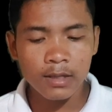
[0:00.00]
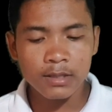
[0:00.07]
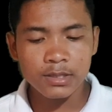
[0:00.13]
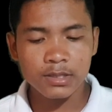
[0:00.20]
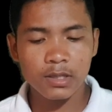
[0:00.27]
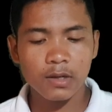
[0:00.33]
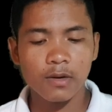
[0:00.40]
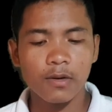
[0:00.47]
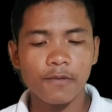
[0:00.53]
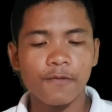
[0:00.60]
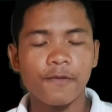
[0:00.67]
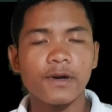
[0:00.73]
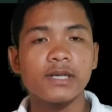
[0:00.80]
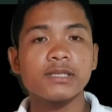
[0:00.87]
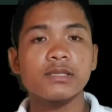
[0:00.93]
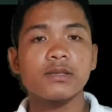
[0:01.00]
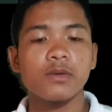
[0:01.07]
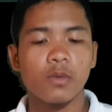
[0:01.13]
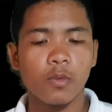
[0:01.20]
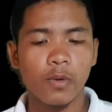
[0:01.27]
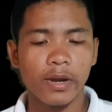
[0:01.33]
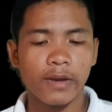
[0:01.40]
So first
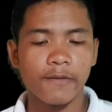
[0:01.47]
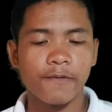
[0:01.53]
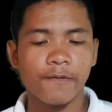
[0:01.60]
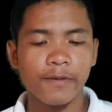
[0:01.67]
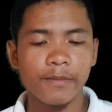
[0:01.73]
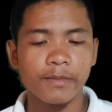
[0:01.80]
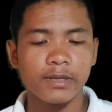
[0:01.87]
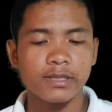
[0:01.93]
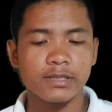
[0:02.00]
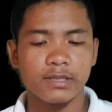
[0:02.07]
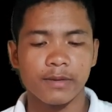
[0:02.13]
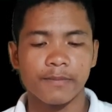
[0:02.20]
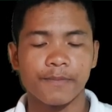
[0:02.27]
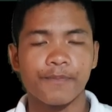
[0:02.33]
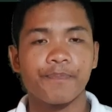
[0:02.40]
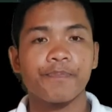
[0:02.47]
wave feminism.